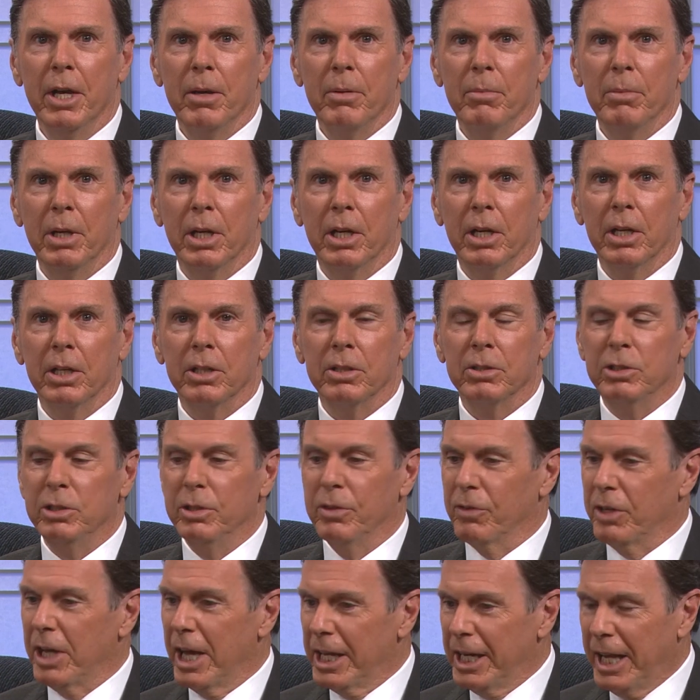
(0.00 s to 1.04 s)
because
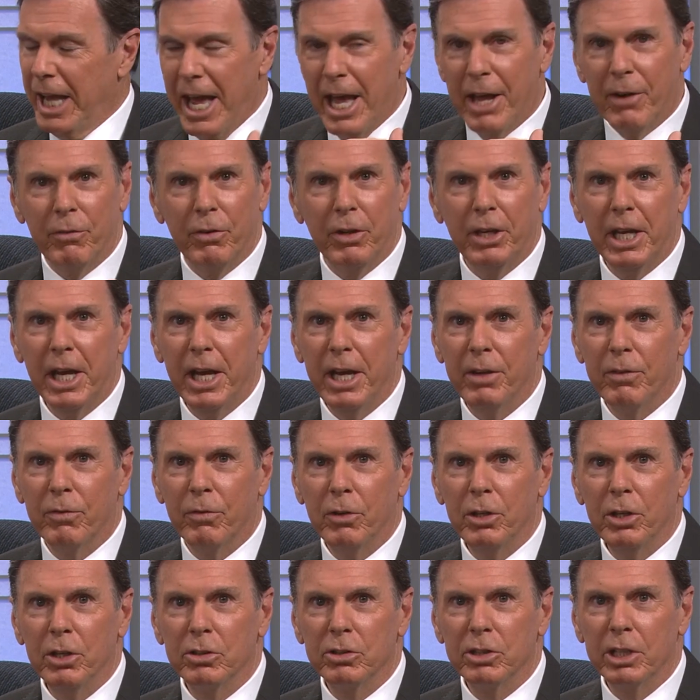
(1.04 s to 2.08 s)
you've got to advocate
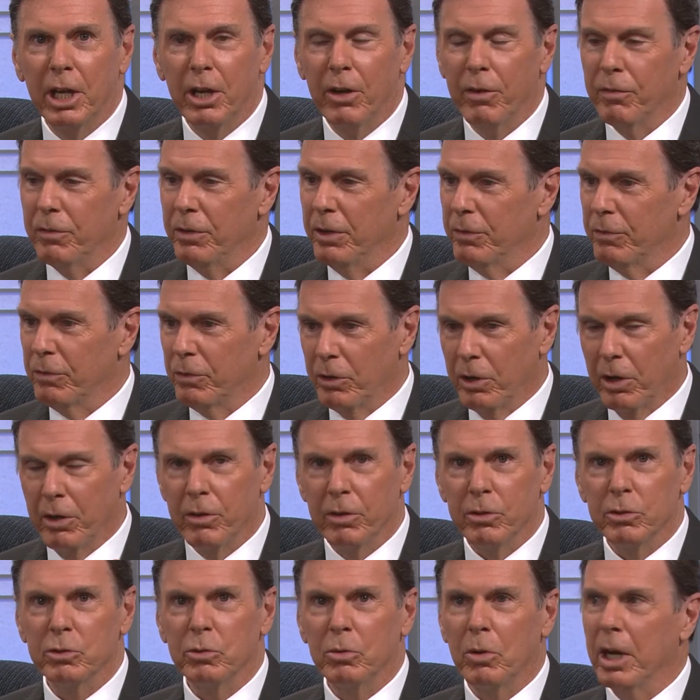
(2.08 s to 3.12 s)
for yourself and for
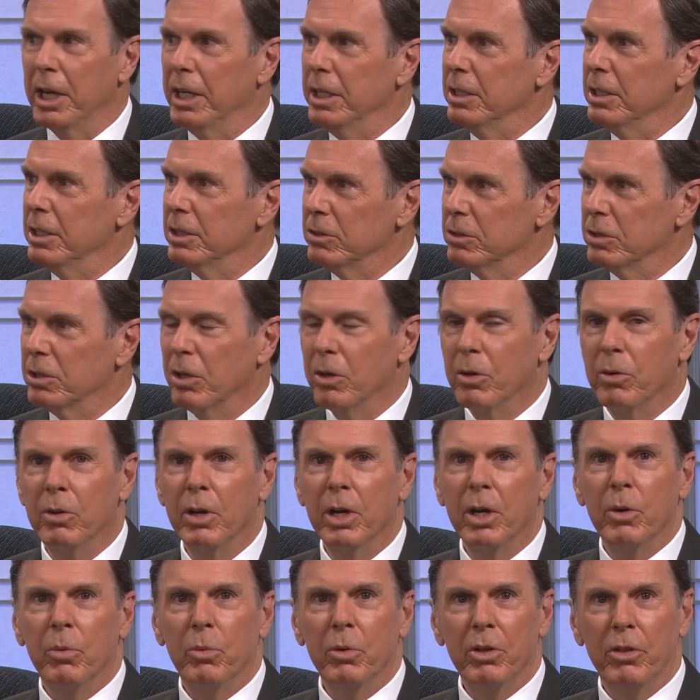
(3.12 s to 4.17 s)
others, right? And so
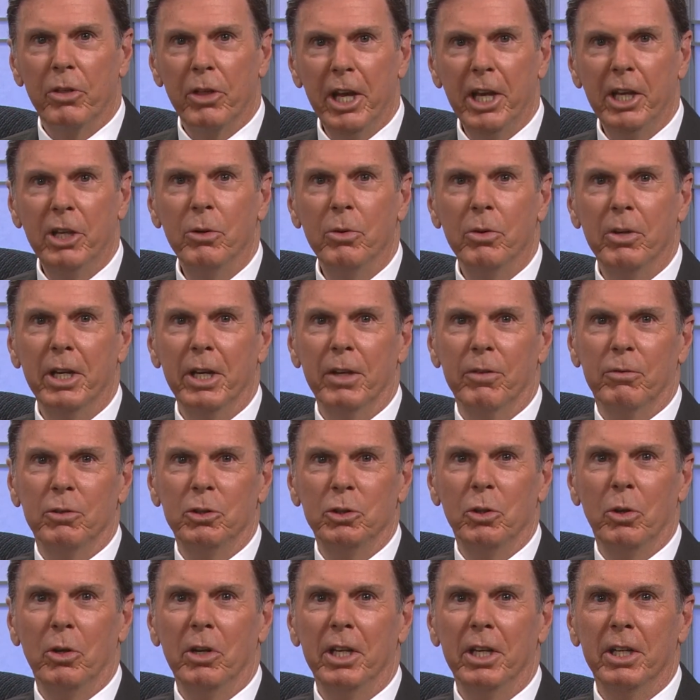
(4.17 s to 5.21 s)
we thank you again for
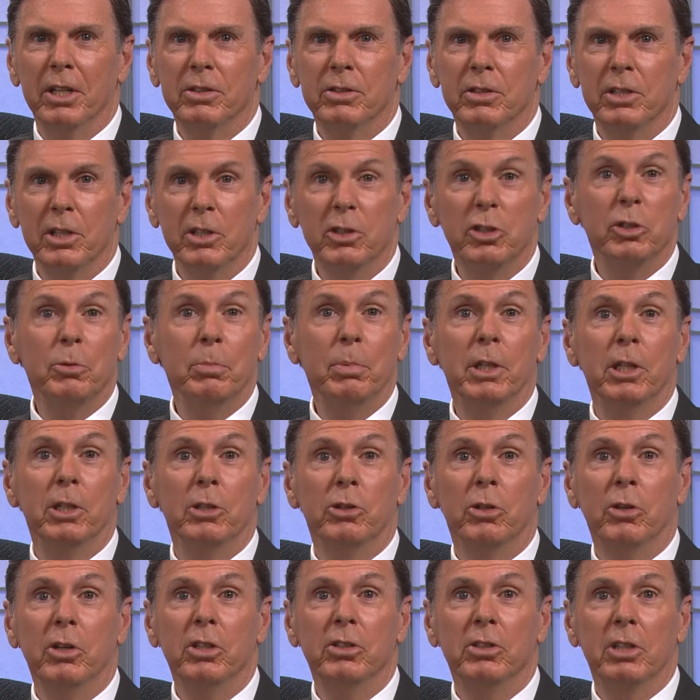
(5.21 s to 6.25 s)
joining us. This has been
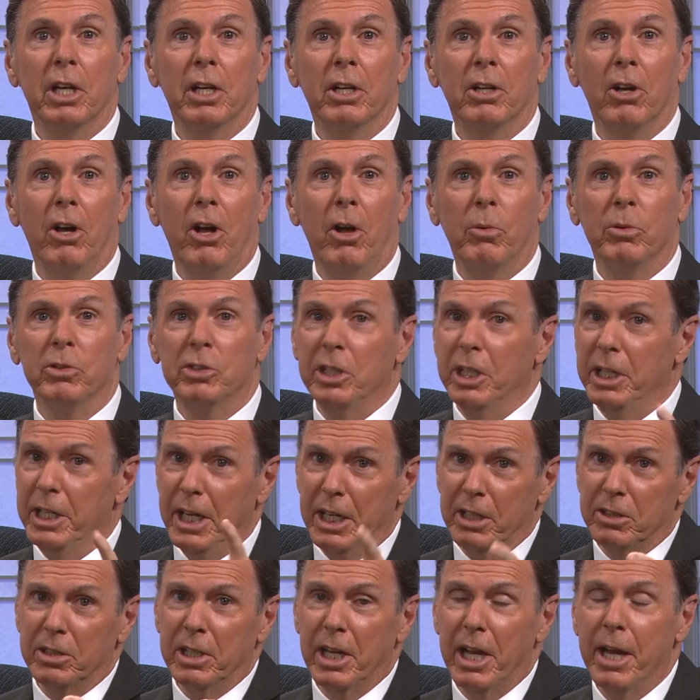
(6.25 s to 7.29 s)
Attorneys on Call. We'll see you
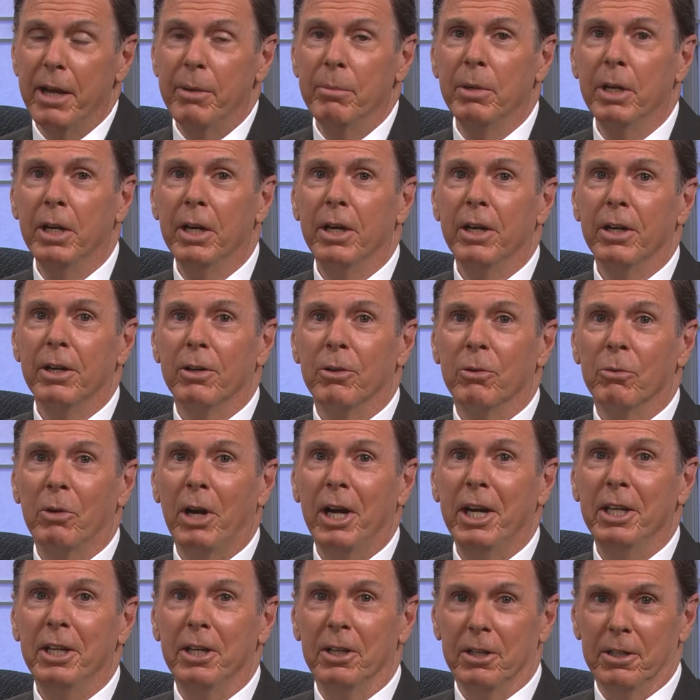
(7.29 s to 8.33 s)
next time
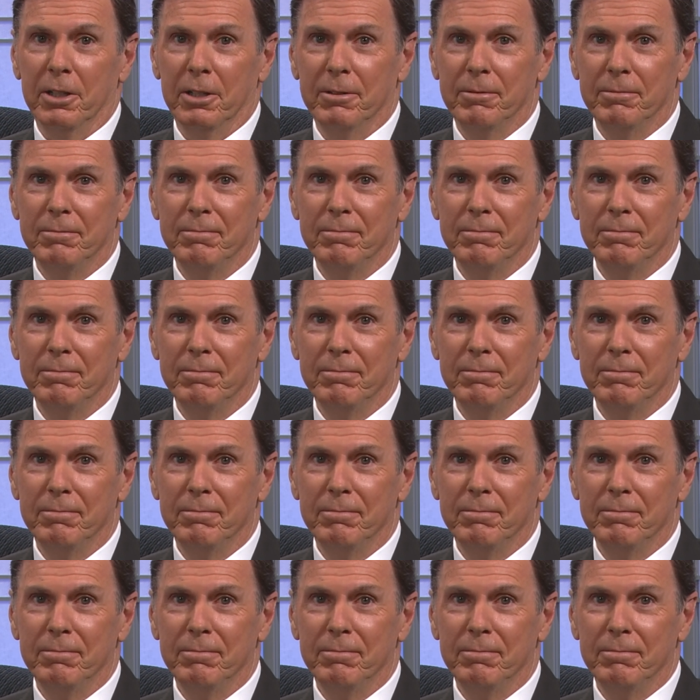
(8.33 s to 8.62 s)
right here.